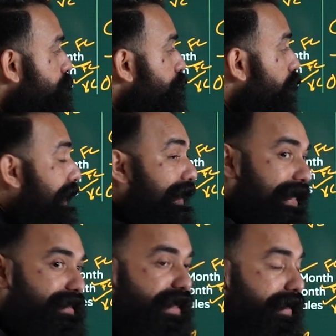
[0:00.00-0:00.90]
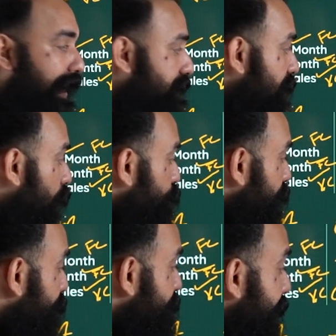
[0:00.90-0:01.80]
before interest and tax. Now we
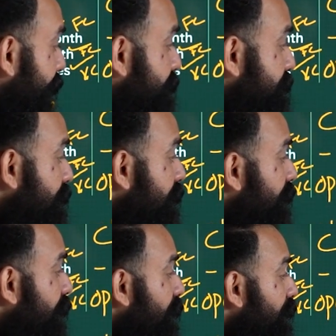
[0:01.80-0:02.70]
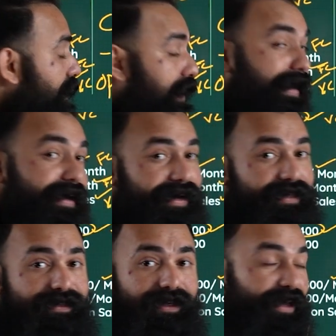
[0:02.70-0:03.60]
have deducted
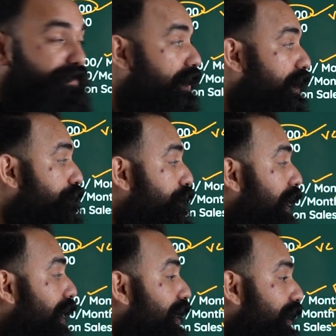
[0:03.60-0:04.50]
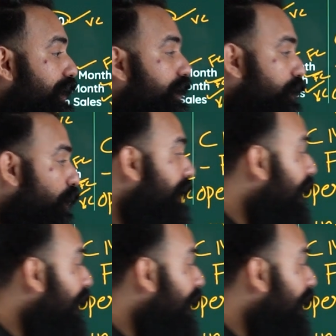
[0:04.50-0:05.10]
interest. Even if we don't